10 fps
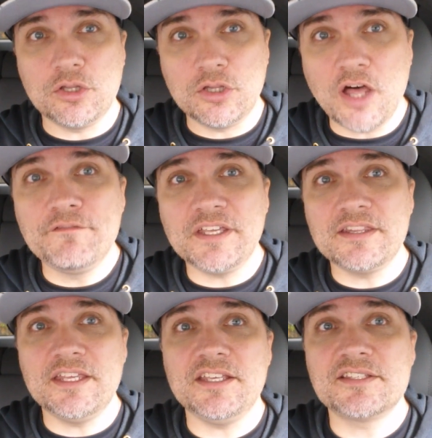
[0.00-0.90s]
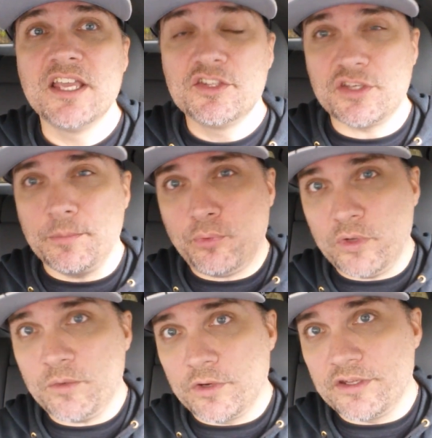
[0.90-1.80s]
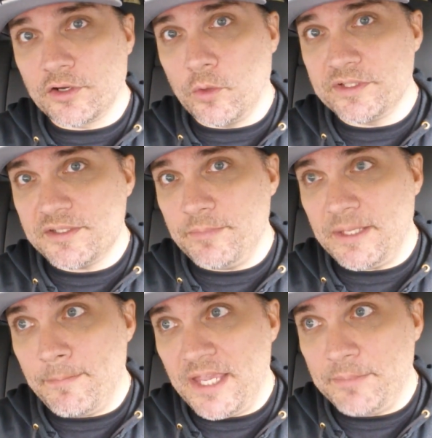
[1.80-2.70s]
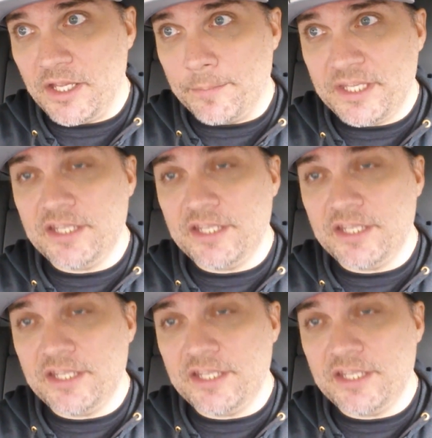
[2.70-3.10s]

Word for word: loving these to the point where they're going to be maybe up